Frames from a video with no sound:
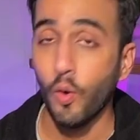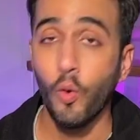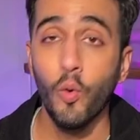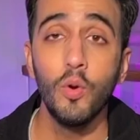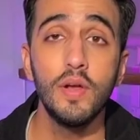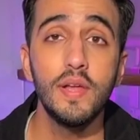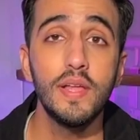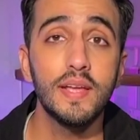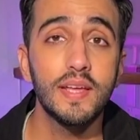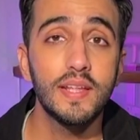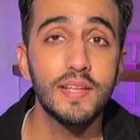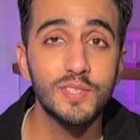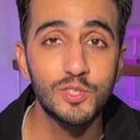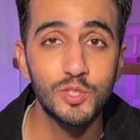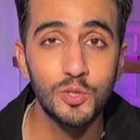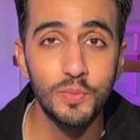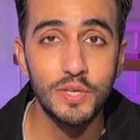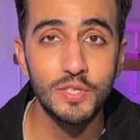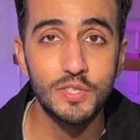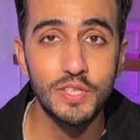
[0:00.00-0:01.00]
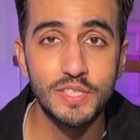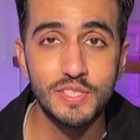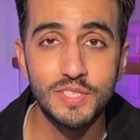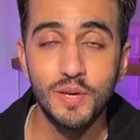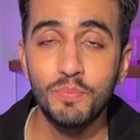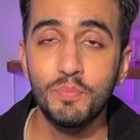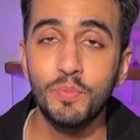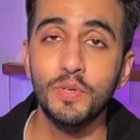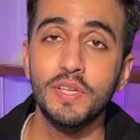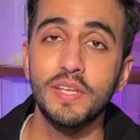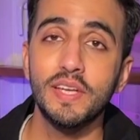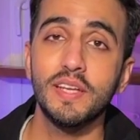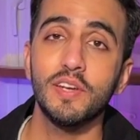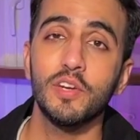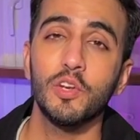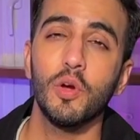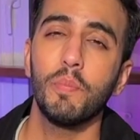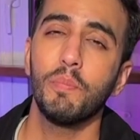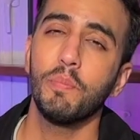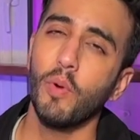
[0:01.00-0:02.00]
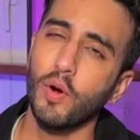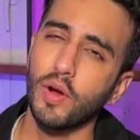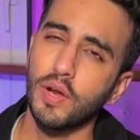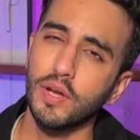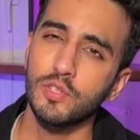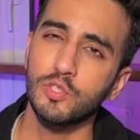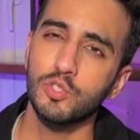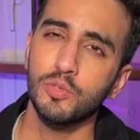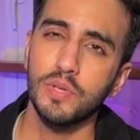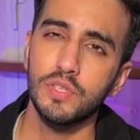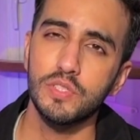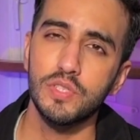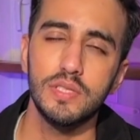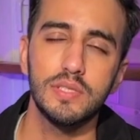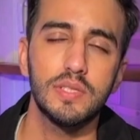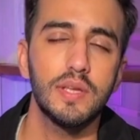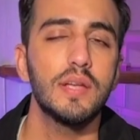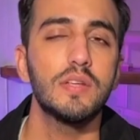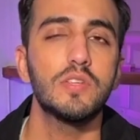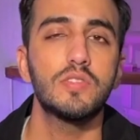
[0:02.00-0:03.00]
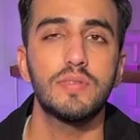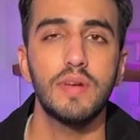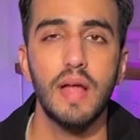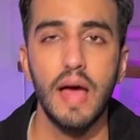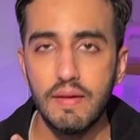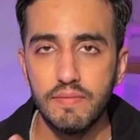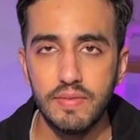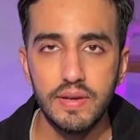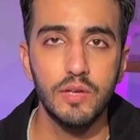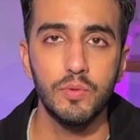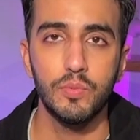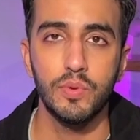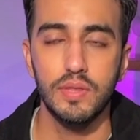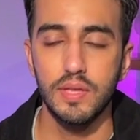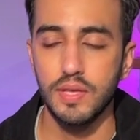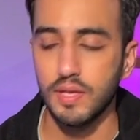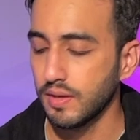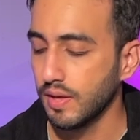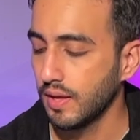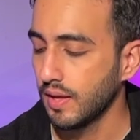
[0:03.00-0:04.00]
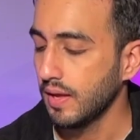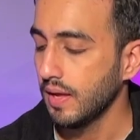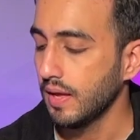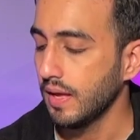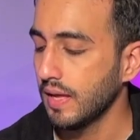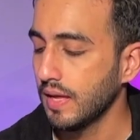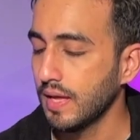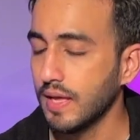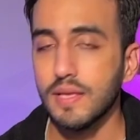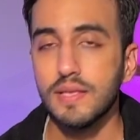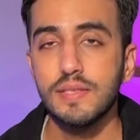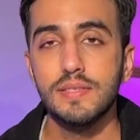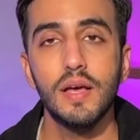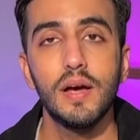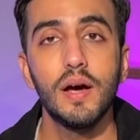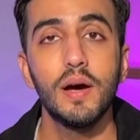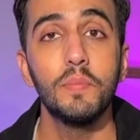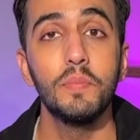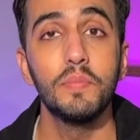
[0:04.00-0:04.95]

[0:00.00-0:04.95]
Holding it is so much easier, putting it in your pocket is so much easier, and traveling with it is a